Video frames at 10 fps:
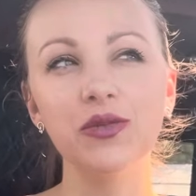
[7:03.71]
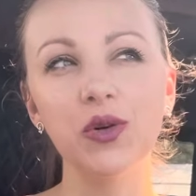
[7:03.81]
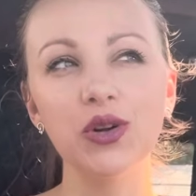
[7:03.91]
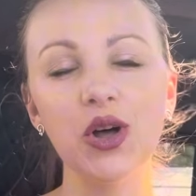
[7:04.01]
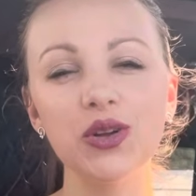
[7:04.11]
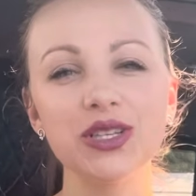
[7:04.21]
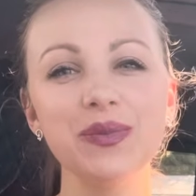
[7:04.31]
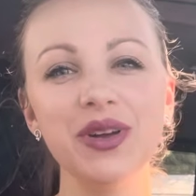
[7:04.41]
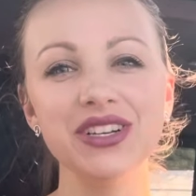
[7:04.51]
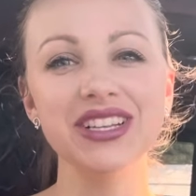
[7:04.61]
$4
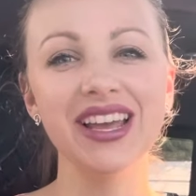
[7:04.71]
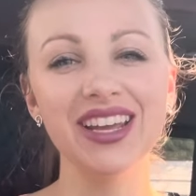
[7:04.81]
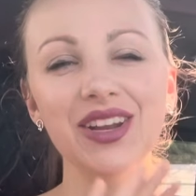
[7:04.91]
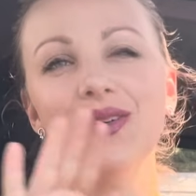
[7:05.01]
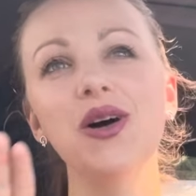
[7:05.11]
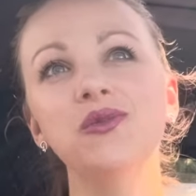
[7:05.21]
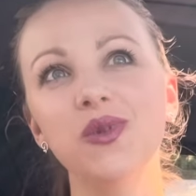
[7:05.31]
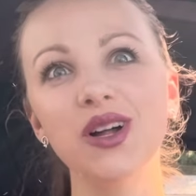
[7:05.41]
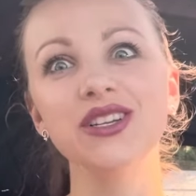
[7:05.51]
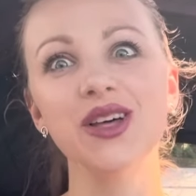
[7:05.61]
compared to like, you know, a
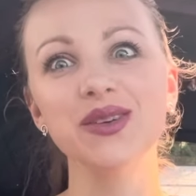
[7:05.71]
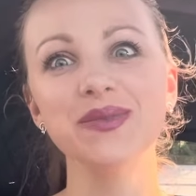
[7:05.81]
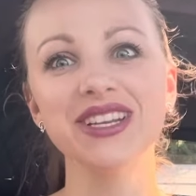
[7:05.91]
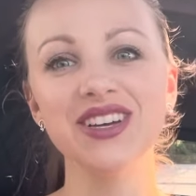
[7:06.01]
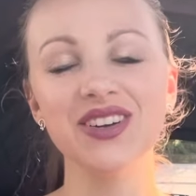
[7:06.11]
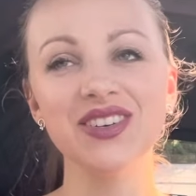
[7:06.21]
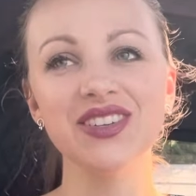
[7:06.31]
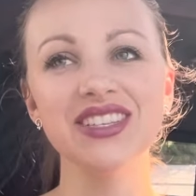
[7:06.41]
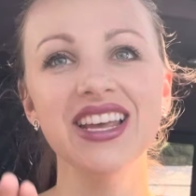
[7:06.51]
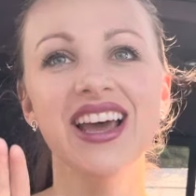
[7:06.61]
$1
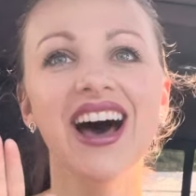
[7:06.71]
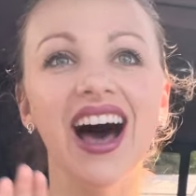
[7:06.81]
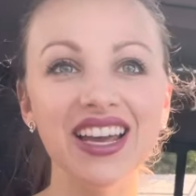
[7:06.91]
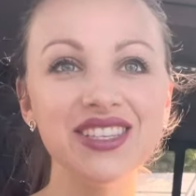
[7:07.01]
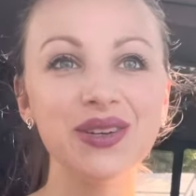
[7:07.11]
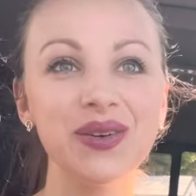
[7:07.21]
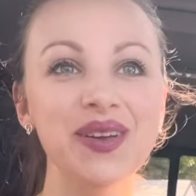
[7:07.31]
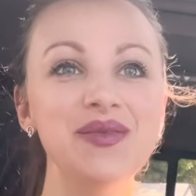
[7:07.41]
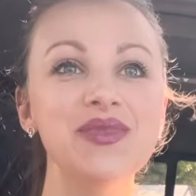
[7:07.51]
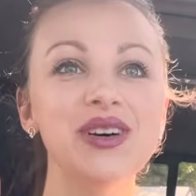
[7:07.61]
McDonald's ice
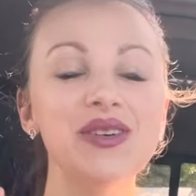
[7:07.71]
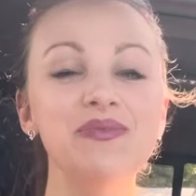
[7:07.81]
cream.